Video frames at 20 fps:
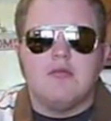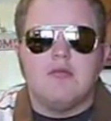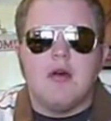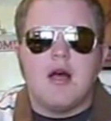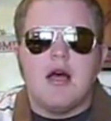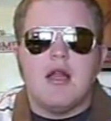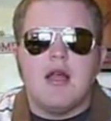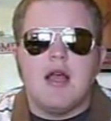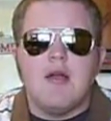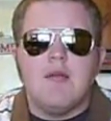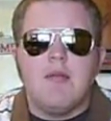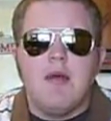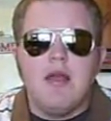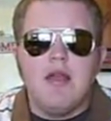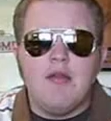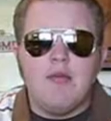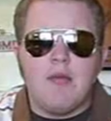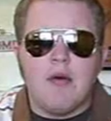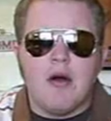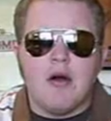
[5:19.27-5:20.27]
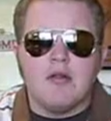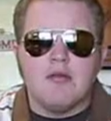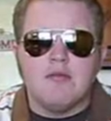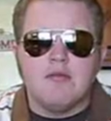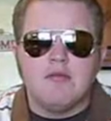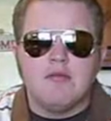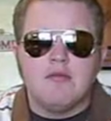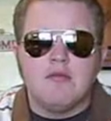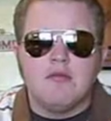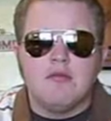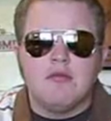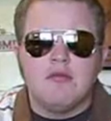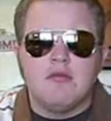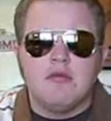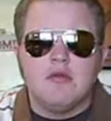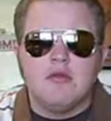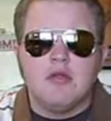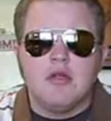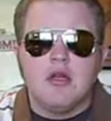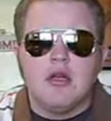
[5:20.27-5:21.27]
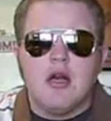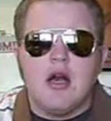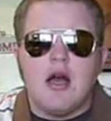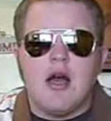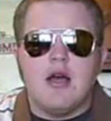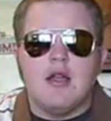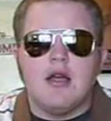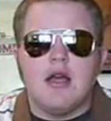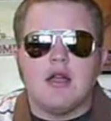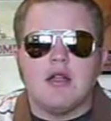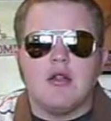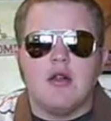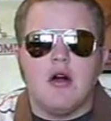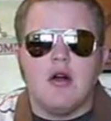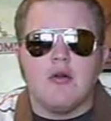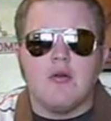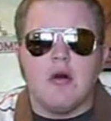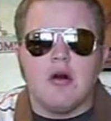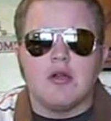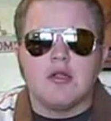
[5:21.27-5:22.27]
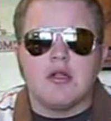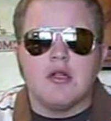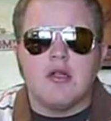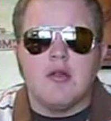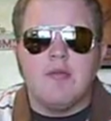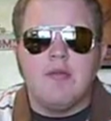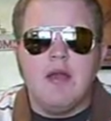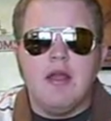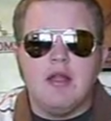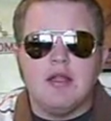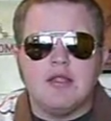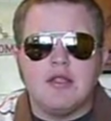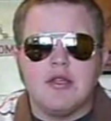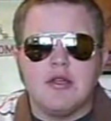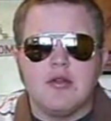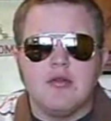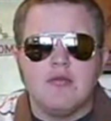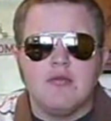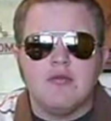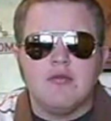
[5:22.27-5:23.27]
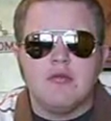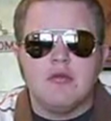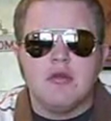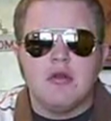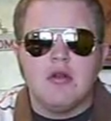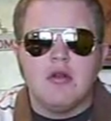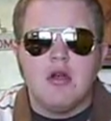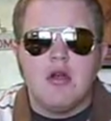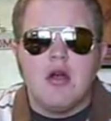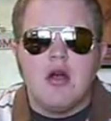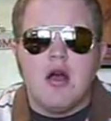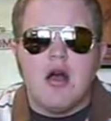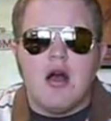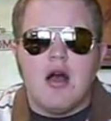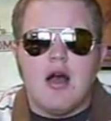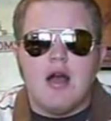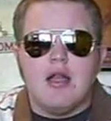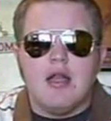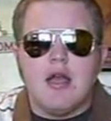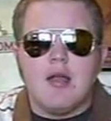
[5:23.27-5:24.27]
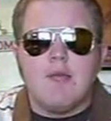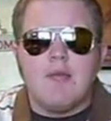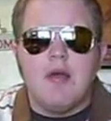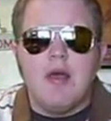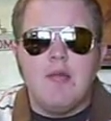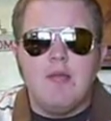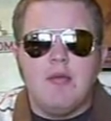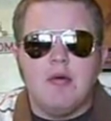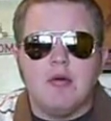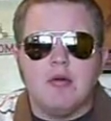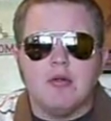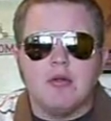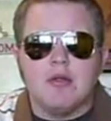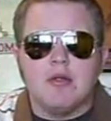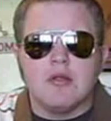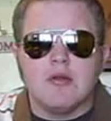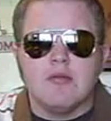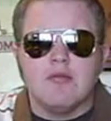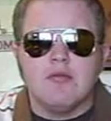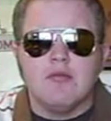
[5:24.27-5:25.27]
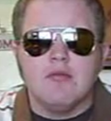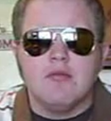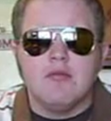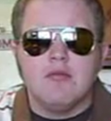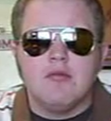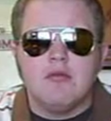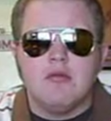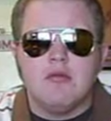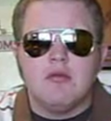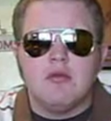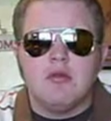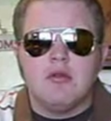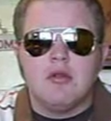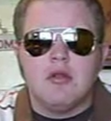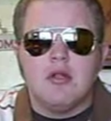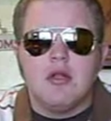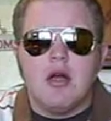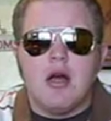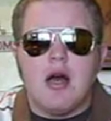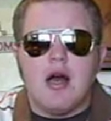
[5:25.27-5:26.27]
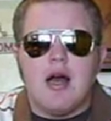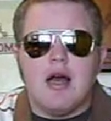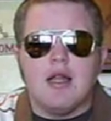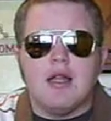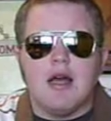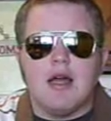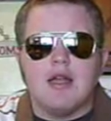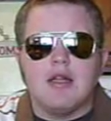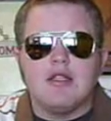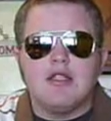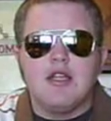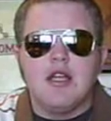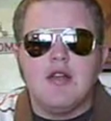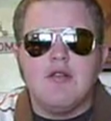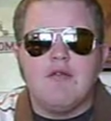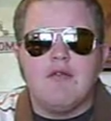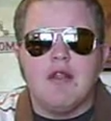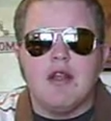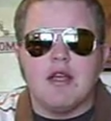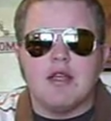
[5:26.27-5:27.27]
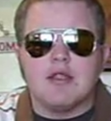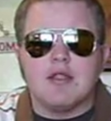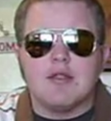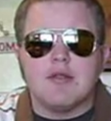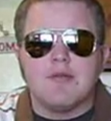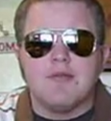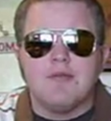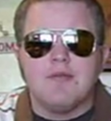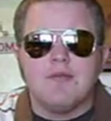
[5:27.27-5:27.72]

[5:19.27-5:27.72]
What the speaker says: I like baseball. I like long walks on the beach. I like pit bulls. I like chick flicks.